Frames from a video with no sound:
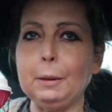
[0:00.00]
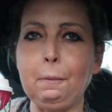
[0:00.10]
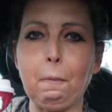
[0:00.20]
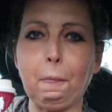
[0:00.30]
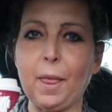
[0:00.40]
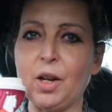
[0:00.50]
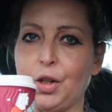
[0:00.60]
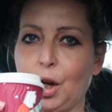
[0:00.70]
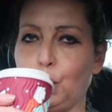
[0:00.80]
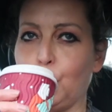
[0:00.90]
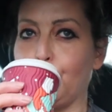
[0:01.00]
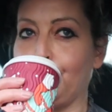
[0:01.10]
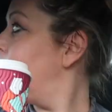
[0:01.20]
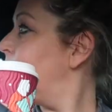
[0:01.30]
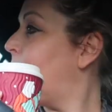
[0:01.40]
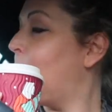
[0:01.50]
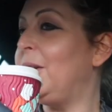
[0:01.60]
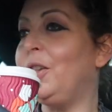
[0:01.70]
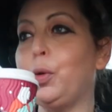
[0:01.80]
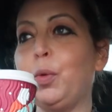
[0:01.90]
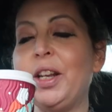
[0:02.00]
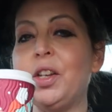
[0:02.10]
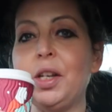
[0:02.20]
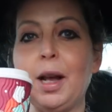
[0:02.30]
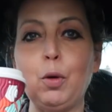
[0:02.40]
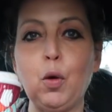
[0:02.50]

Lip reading: Mmm, that is so good. I mean, it's weird, isn't it? I'm